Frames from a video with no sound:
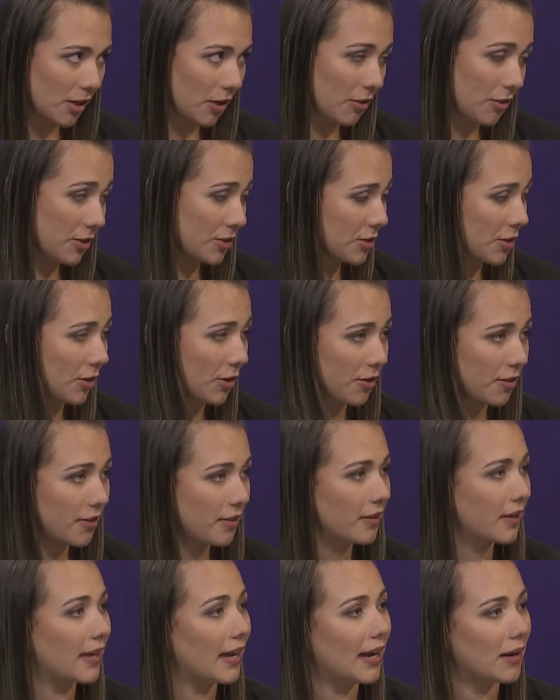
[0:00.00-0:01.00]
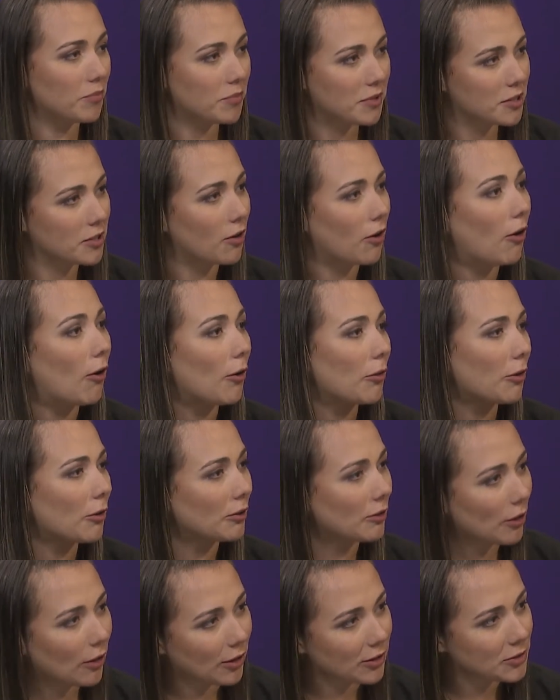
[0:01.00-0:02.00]
on this earth kept all the
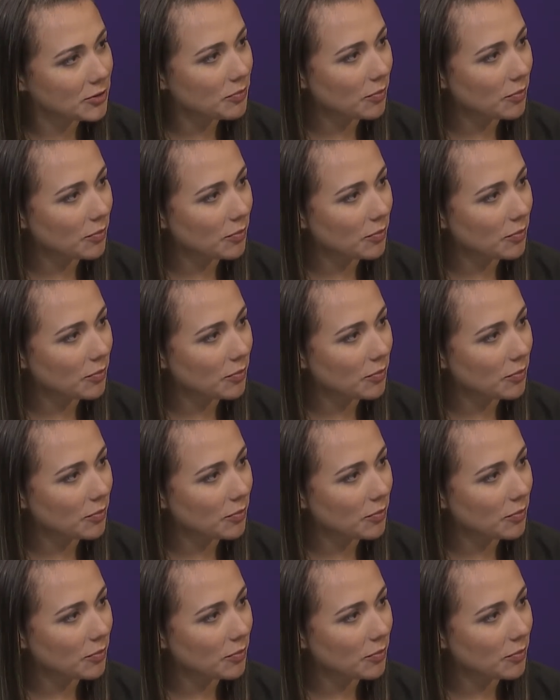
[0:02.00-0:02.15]
laws